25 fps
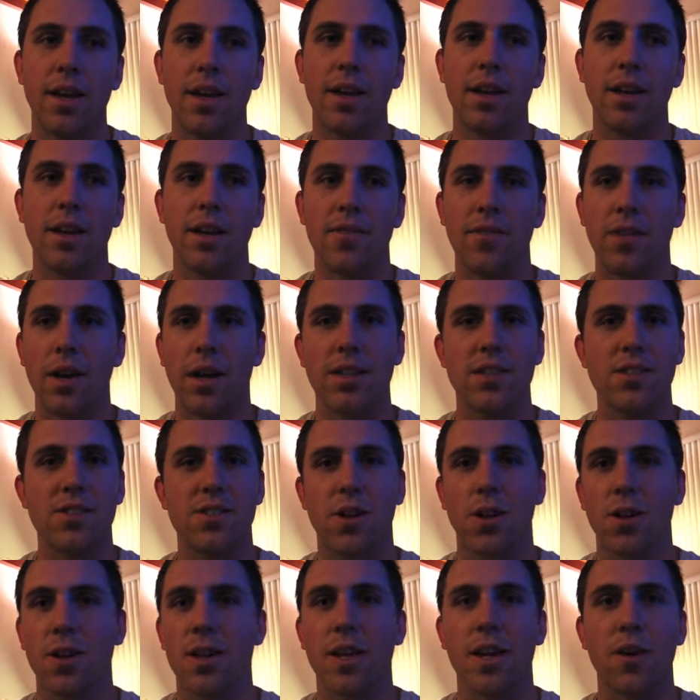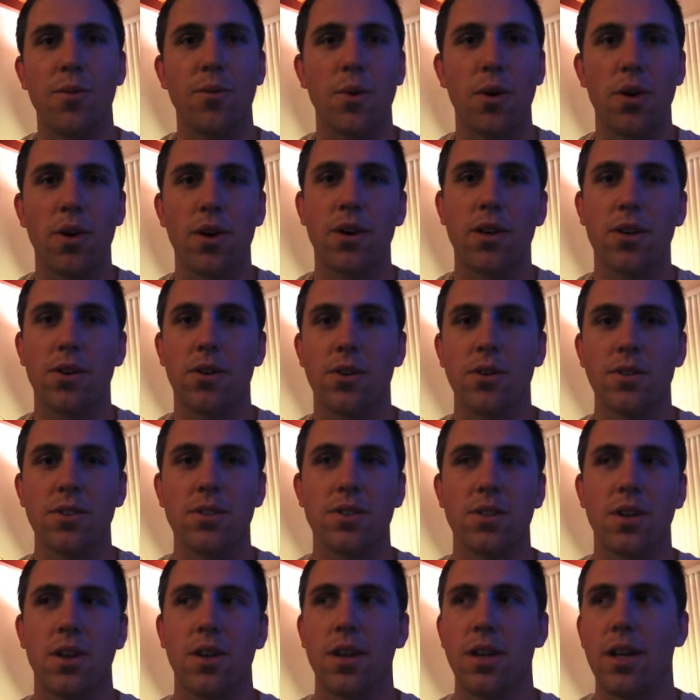And if I install it at work or
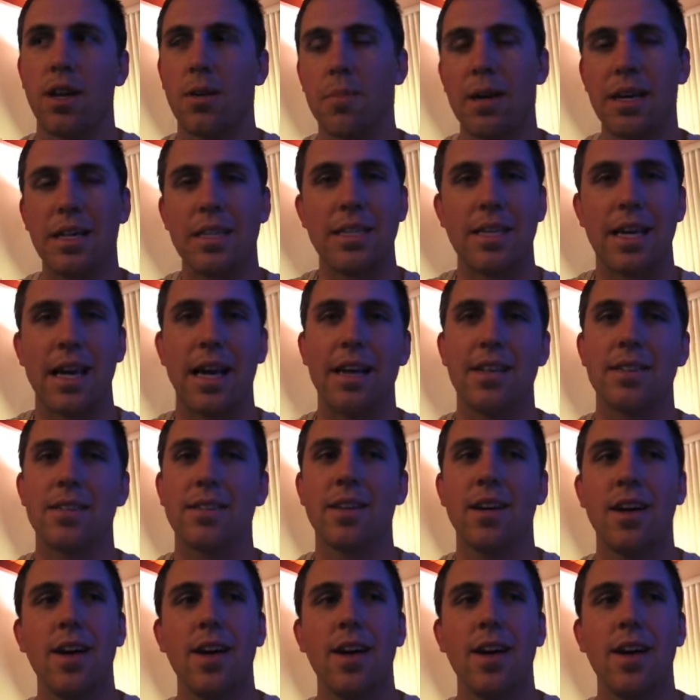install it at my desk,